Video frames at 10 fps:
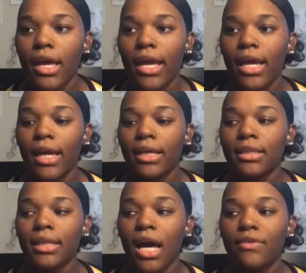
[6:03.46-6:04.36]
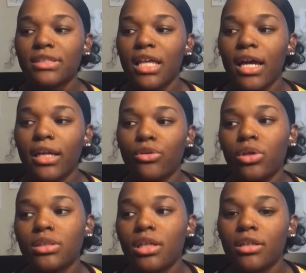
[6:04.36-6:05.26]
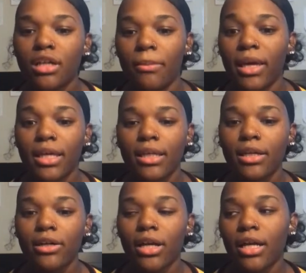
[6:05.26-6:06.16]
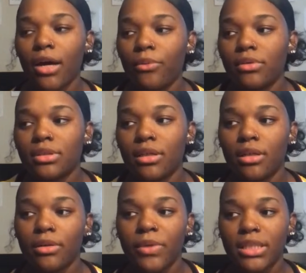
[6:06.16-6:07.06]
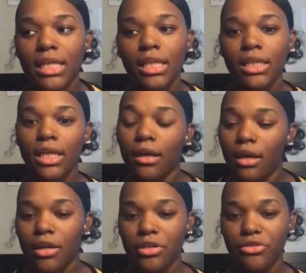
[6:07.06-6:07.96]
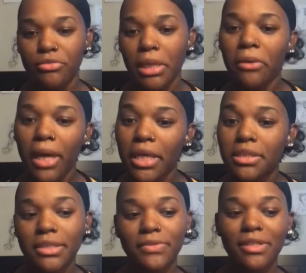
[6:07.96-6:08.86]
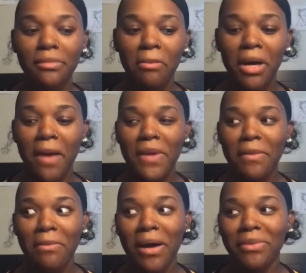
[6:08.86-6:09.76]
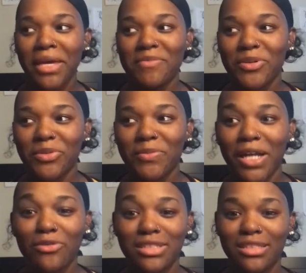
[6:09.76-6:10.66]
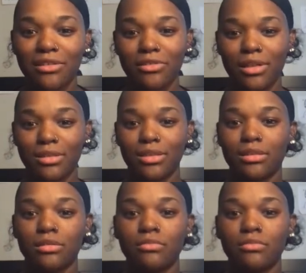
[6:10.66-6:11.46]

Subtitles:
And I was like, you can tell her to come back in here, and I will tell her. We can tell her. And then she was like, okay. So she was with my mom, and my mom came in the room, and I was just sitting there like this.